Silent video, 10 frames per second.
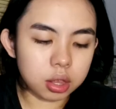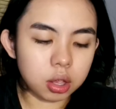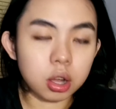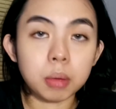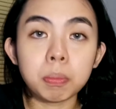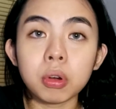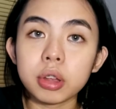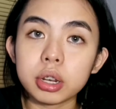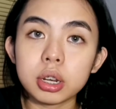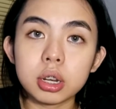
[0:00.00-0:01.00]
and gonna
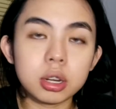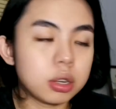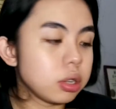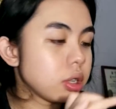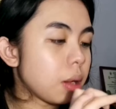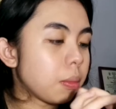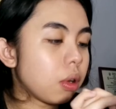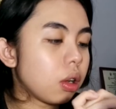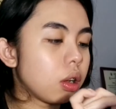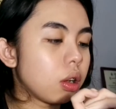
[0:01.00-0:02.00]
put some
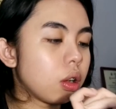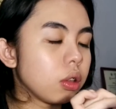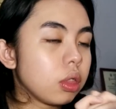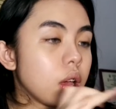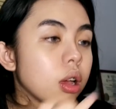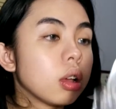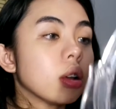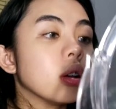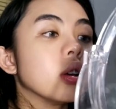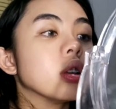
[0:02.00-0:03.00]
on the
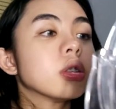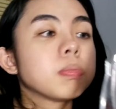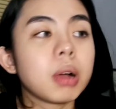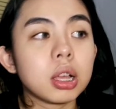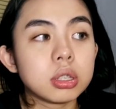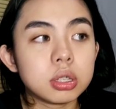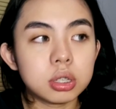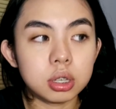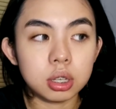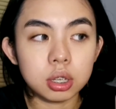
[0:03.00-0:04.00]

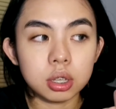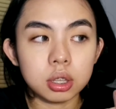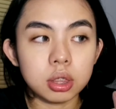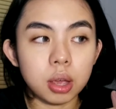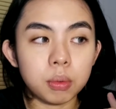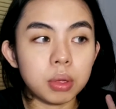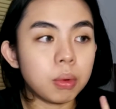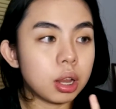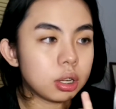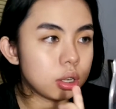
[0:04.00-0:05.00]
spots that we
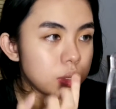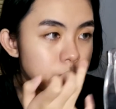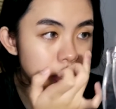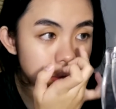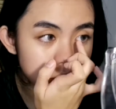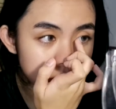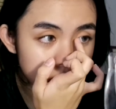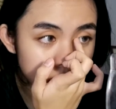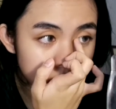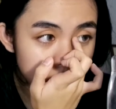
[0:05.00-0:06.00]
want to be
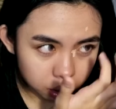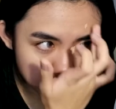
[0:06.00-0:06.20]
concealed.